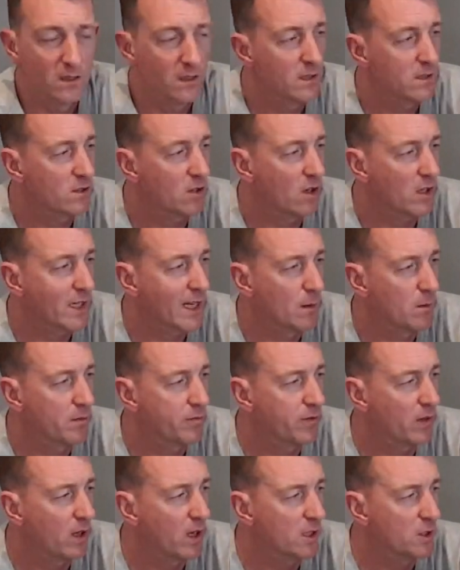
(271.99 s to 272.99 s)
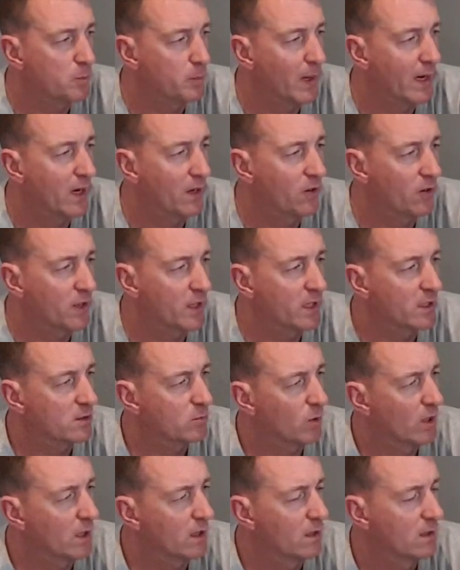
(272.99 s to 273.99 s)
it's got a camouflage pattern on it
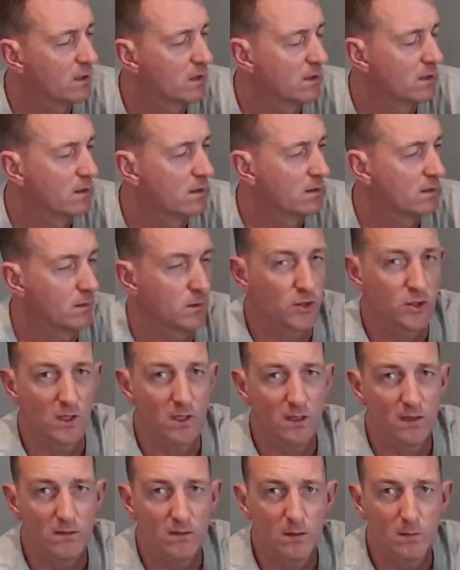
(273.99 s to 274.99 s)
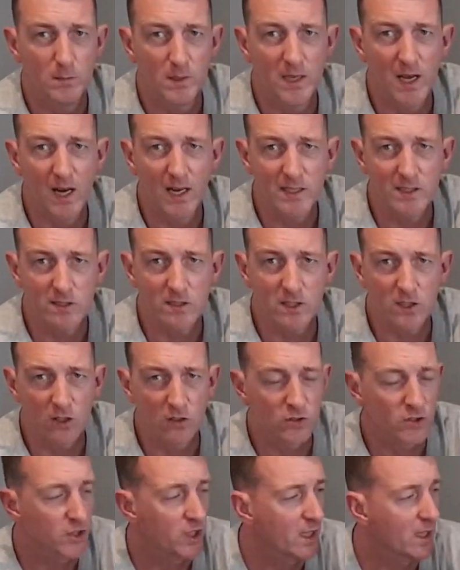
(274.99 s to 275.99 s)
as well, which will be nice and
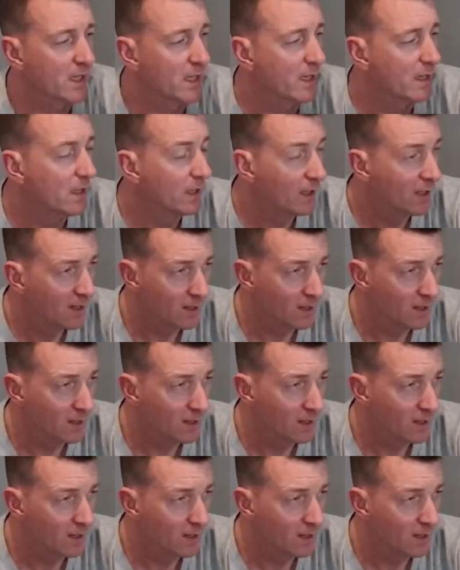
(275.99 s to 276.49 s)
conceal it.